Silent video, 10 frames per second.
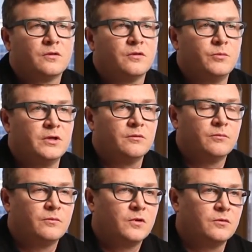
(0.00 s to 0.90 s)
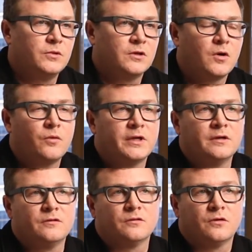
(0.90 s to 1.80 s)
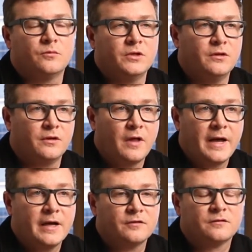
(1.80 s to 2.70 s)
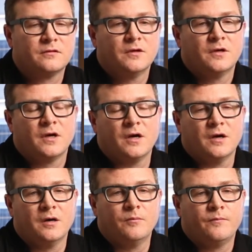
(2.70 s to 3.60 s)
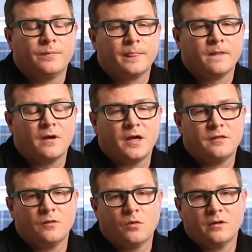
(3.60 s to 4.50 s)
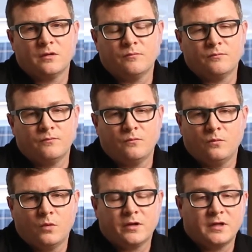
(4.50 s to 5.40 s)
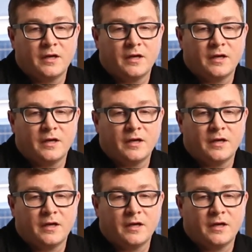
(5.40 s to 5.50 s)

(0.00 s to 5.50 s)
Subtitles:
could be coatings or could be the glass. I think one of the